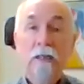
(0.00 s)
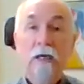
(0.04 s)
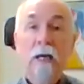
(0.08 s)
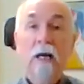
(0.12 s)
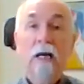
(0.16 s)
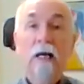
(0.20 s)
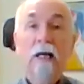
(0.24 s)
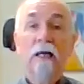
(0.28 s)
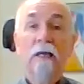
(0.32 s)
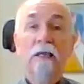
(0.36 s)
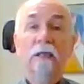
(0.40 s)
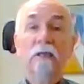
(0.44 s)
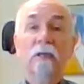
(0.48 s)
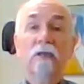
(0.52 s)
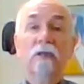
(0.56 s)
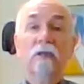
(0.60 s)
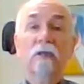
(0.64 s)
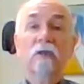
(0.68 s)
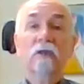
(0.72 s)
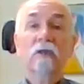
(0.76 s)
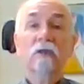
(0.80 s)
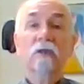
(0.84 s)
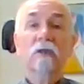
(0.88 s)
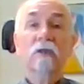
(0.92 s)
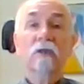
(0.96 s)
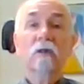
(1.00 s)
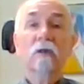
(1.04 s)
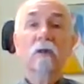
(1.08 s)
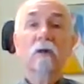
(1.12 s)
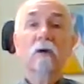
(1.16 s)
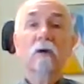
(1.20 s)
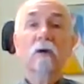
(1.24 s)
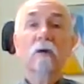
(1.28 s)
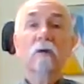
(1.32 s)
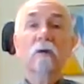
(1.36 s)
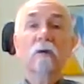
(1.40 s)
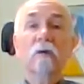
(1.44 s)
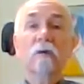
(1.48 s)
Nice and
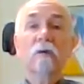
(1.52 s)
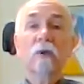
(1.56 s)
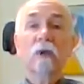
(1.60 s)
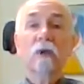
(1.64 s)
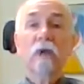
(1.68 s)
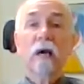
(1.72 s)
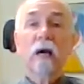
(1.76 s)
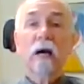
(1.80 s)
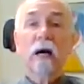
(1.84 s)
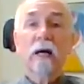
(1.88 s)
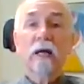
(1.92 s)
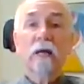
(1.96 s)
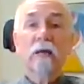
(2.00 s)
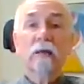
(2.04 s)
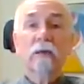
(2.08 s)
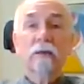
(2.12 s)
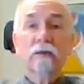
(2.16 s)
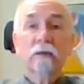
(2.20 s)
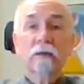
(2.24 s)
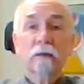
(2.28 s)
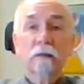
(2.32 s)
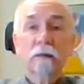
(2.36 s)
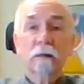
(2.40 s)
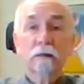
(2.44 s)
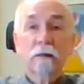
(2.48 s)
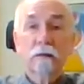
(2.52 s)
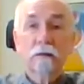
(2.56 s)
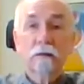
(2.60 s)
slow and relaxed.